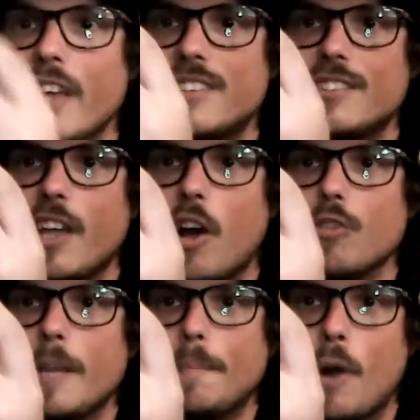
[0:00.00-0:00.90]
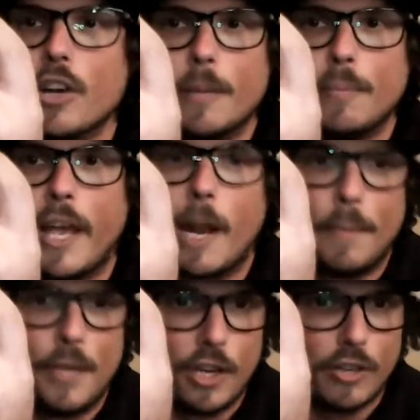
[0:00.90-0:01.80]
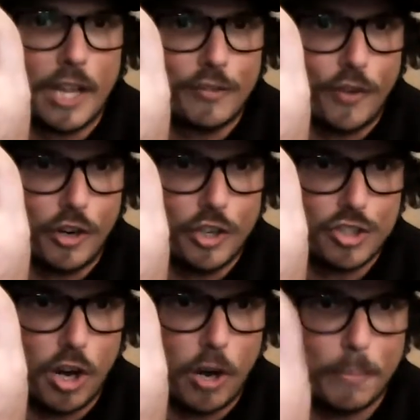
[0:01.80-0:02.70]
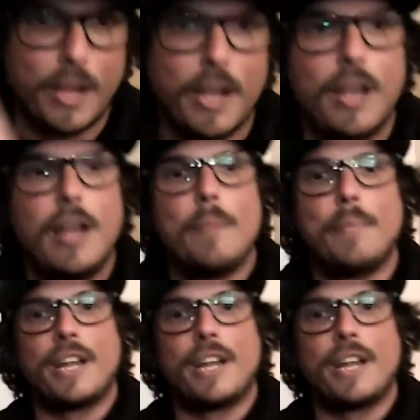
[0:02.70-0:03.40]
is the only part of the blade up here that's very sharp. But